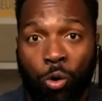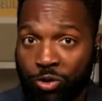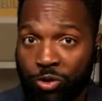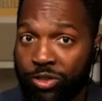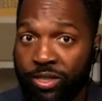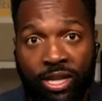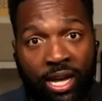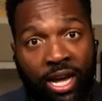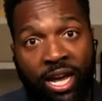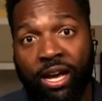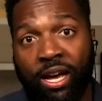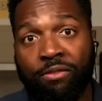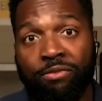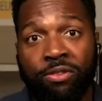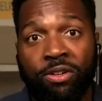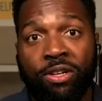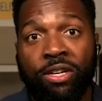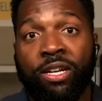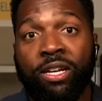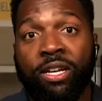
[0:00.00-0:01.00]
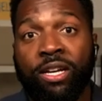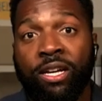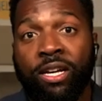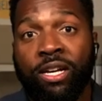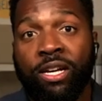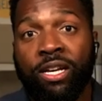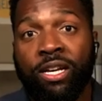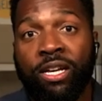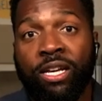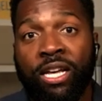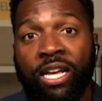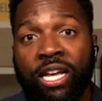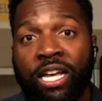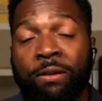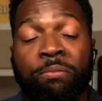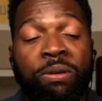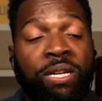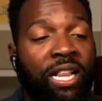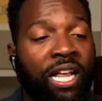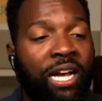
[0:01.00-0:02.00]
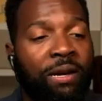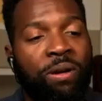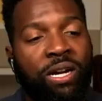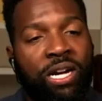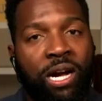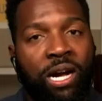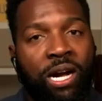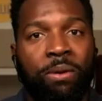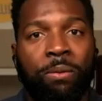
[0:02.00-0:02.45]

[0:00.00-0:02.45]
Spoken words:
staff. Mm. It'd be like becoming